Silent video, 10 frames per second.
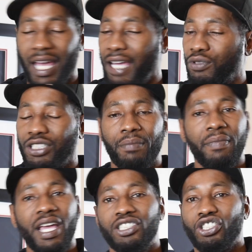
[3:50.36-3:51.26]
It was an
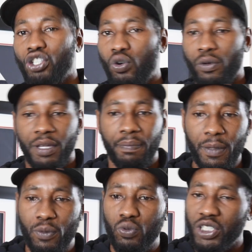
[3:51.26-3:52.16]
amazing show. I mean,
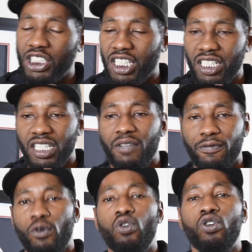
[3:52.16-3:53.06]
people was looking
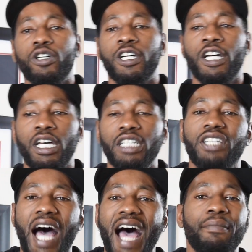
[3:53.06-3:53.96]
forward
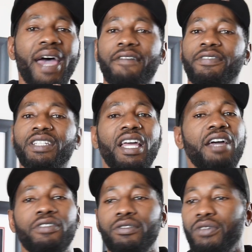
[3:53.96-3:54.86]
to I Am Athlete
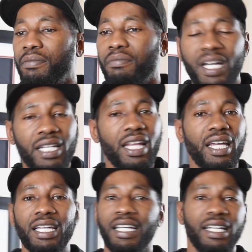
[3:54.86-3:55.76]
every,
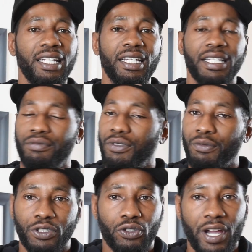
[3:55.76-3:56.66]
Monday? It
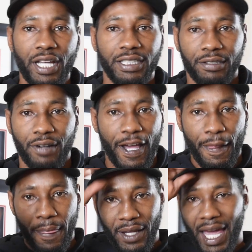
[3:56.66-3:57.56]
was crazy, right?
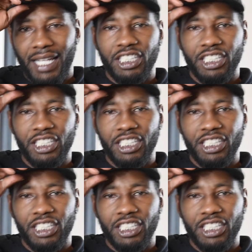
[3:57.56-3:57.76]
You had